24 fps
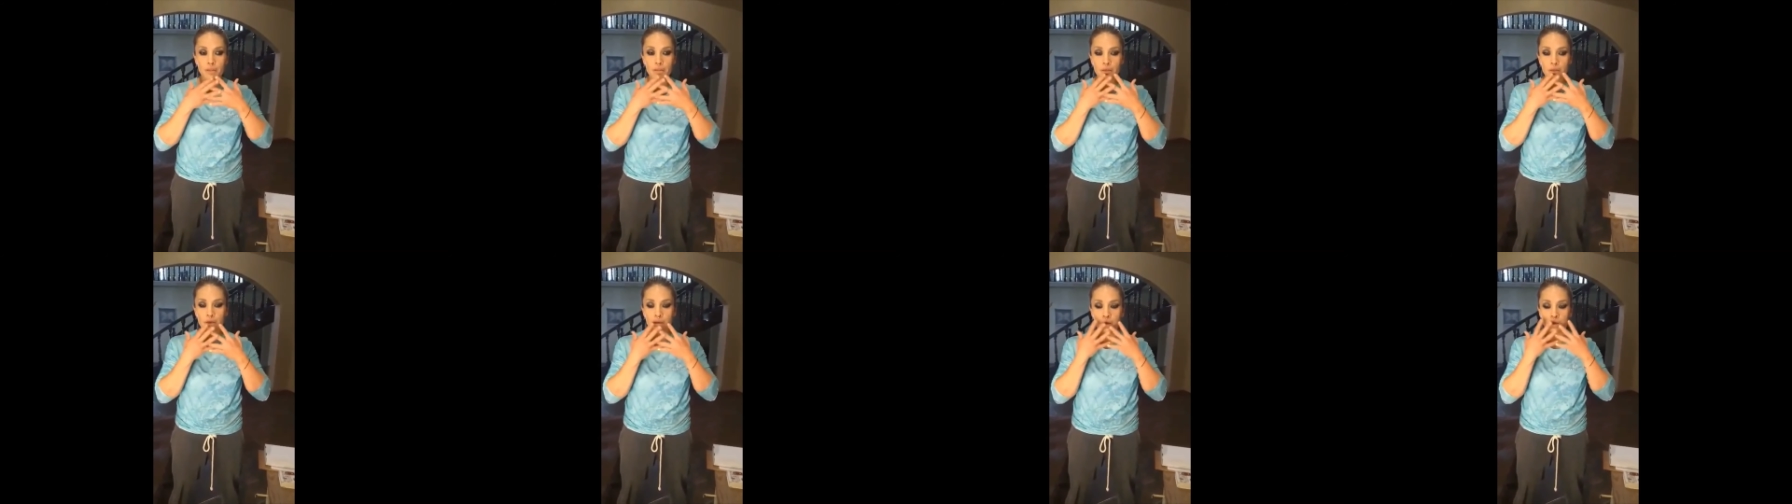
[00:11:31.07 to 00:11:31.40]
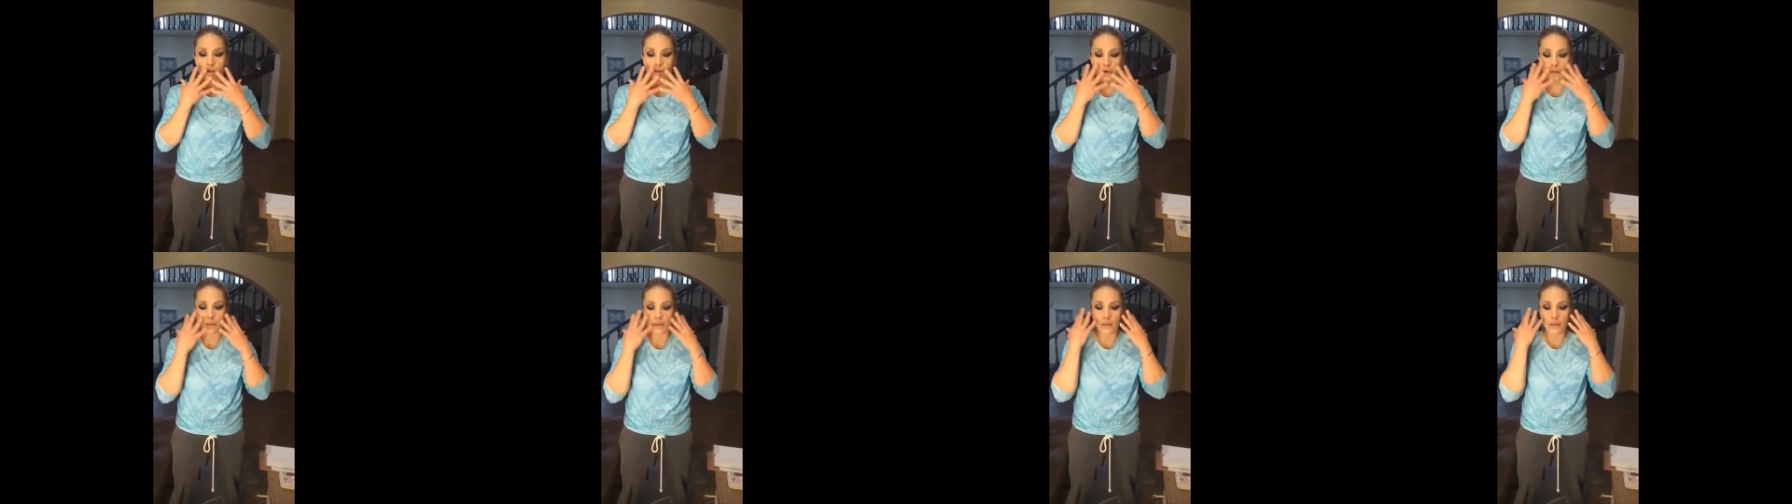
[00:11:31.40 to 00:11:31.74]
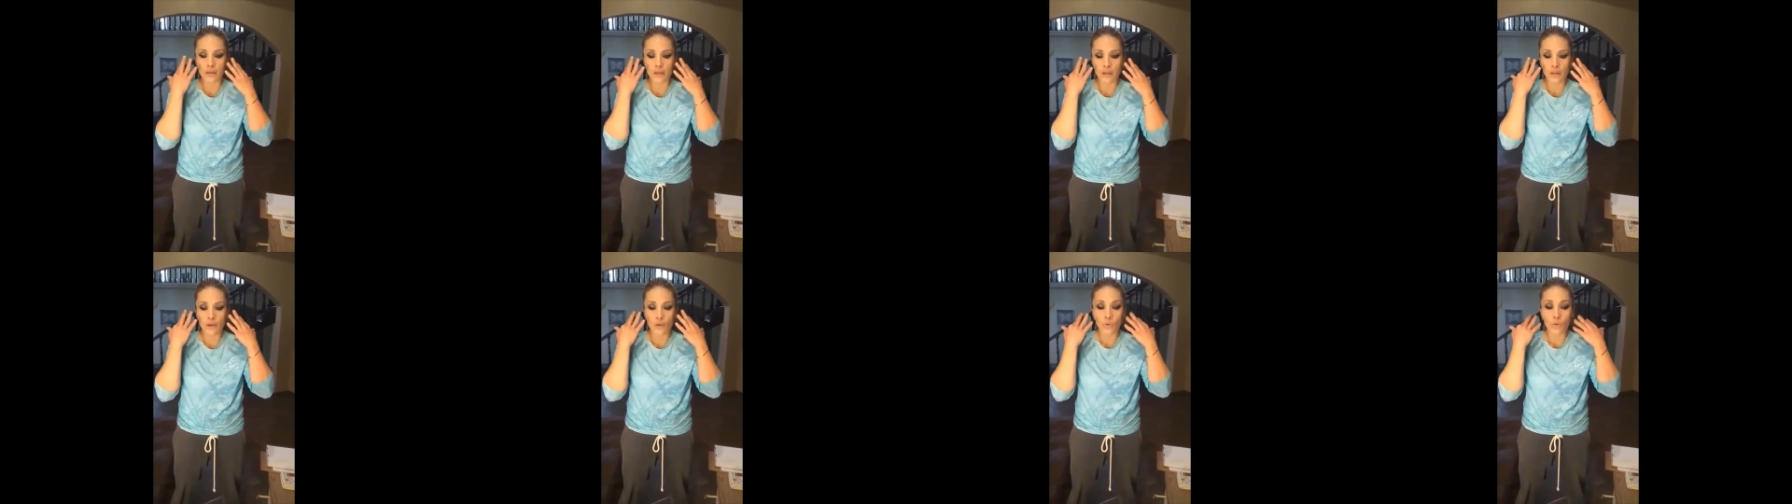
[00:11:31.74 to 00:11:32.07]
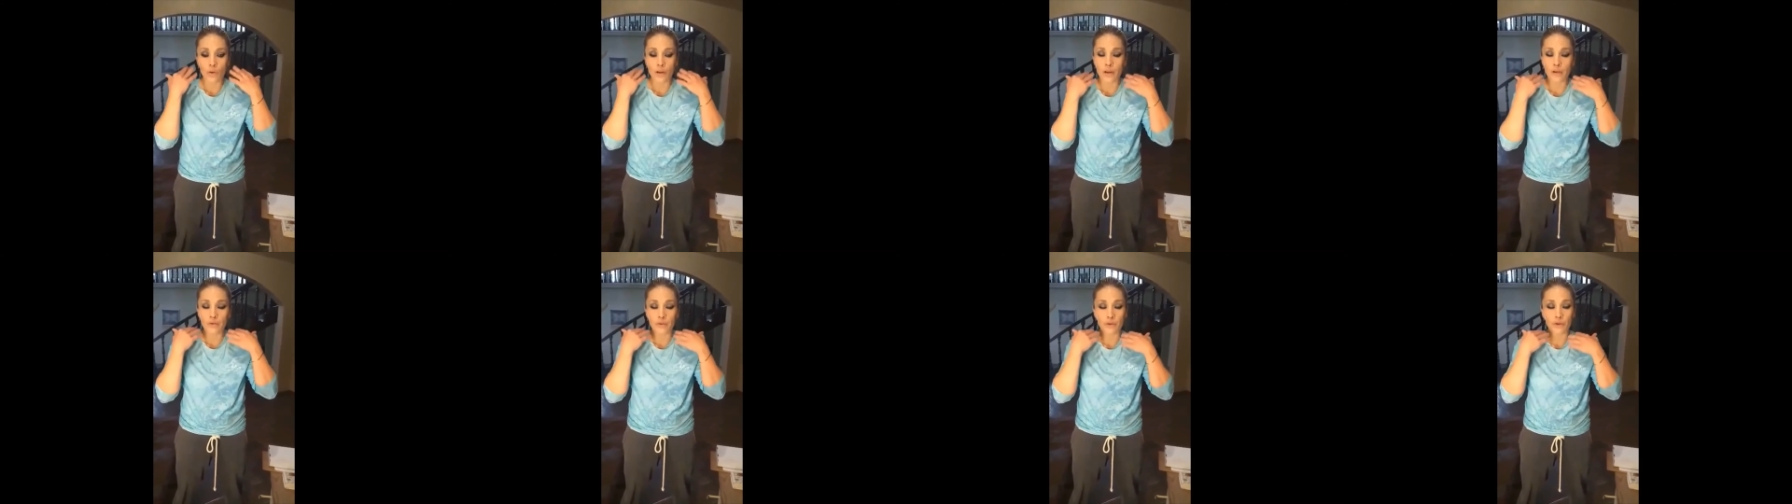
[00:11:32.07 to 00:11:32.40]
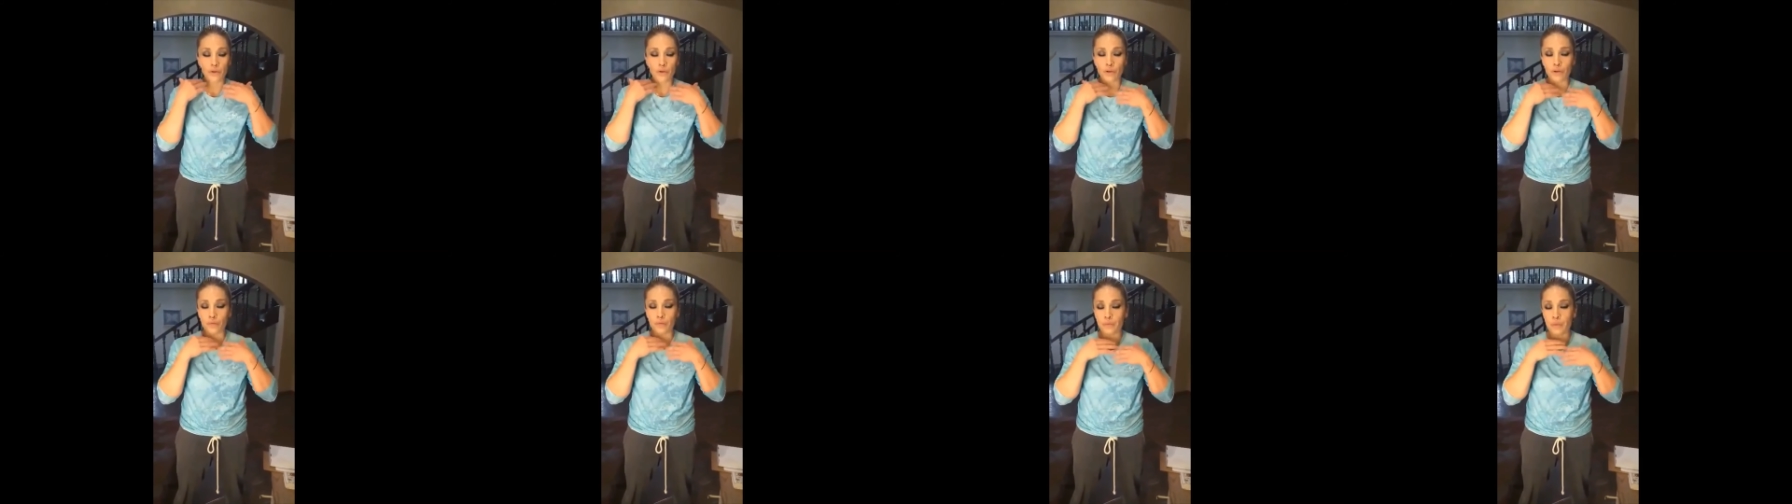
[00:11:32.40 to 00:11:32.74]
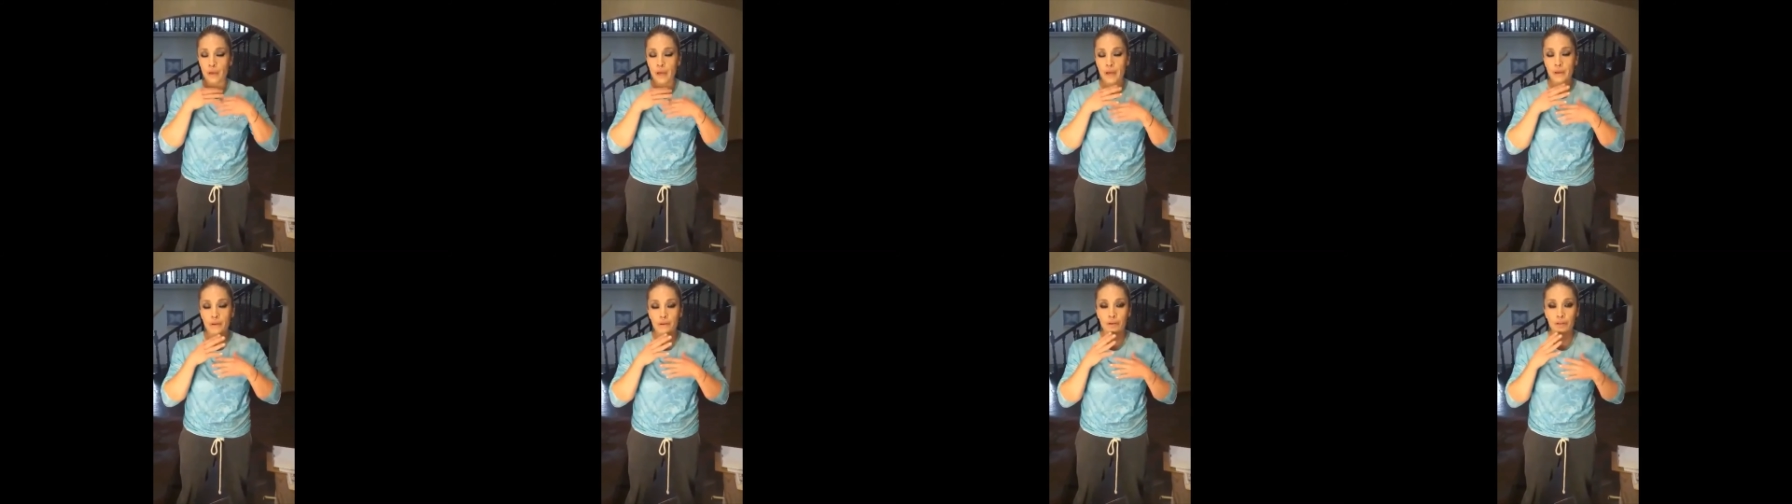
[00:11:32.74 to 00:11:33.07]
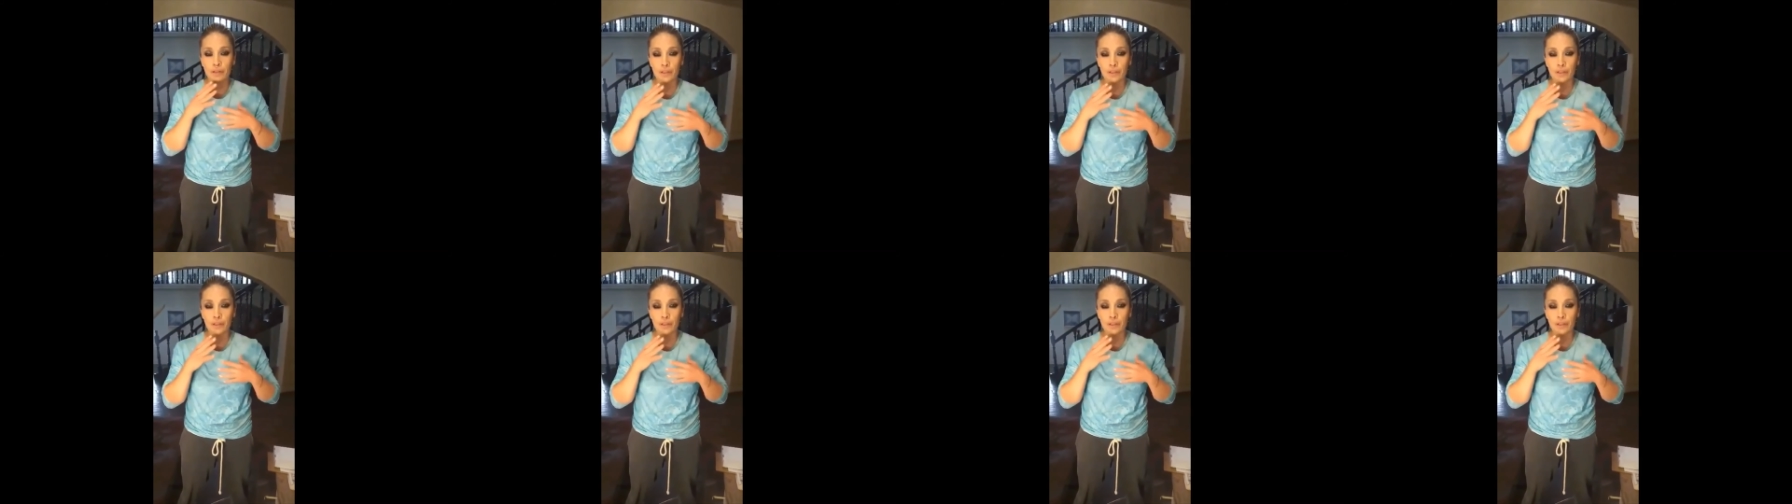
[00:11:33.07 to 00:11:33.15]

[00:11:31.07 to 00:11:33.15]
uh, whatever grid pattern is